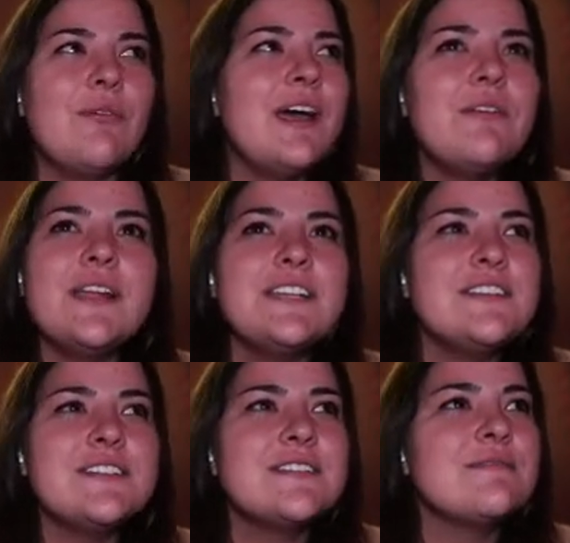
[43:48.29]
why don't I
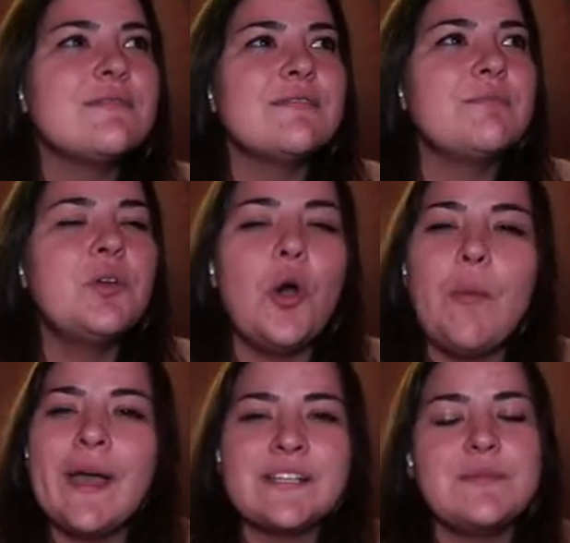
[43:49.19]
just go
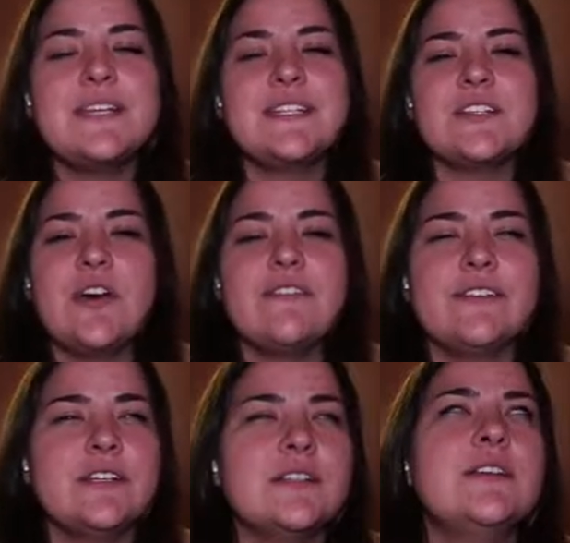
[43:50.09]
back to basics often?